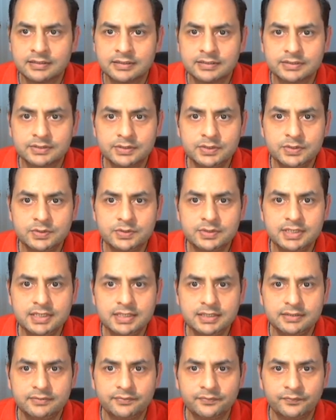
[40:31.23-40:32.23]
so you
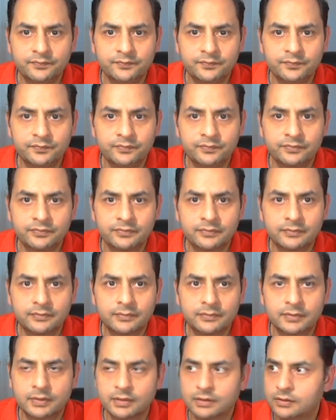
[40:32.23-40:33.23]
see,
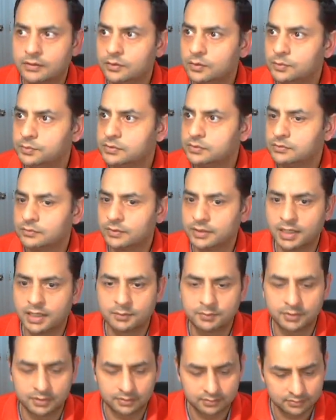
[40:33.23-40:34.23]
oops, what
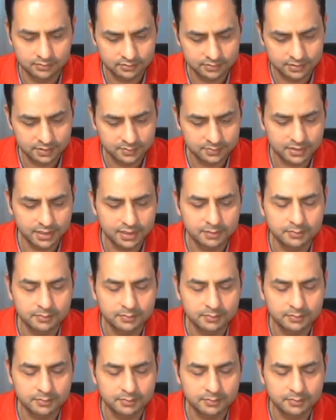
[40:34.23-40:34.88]
happened? Seems like